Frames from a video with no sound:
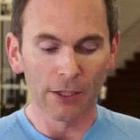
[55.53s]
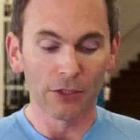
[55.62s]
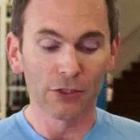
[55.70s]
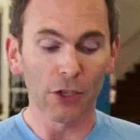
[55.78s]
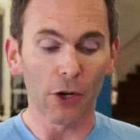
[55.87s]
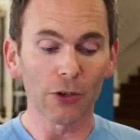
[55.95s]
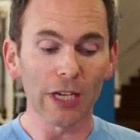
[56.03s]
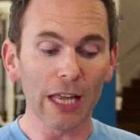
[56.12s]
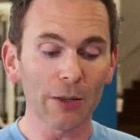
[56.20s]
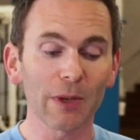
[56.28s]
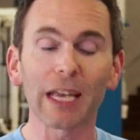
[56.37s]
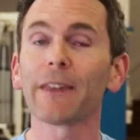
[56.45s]
So now
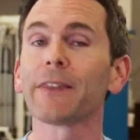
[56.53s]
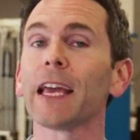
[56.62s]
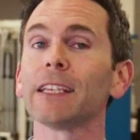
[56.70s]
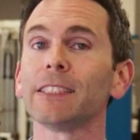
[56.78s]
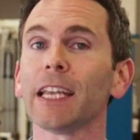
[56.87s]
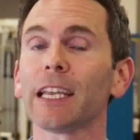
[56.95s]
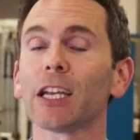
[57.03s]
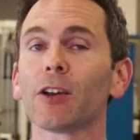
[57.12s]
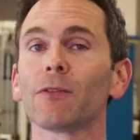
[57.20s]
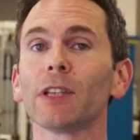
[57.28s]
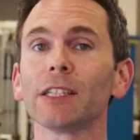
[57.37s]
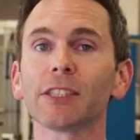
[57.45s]
that we got that taken care
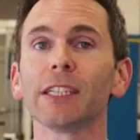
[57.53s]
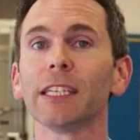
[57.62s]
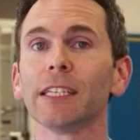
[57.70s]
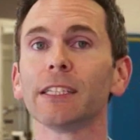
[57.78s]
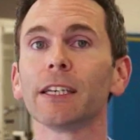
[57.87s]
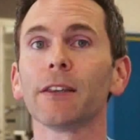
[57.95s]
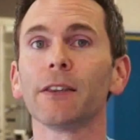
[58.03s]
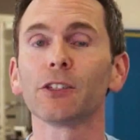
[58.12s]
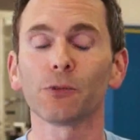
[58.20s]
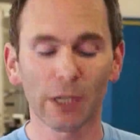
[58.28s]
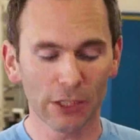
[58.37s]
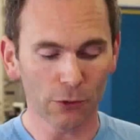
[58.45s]
of, let's get into
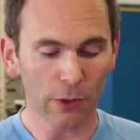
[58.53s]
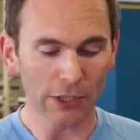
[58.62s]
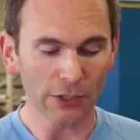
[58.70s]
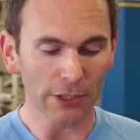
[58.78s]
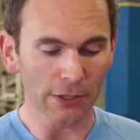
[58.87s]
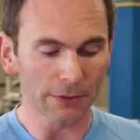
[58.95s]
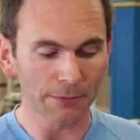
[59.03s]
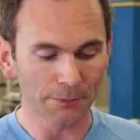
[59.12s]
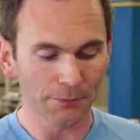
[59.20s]
this week's question.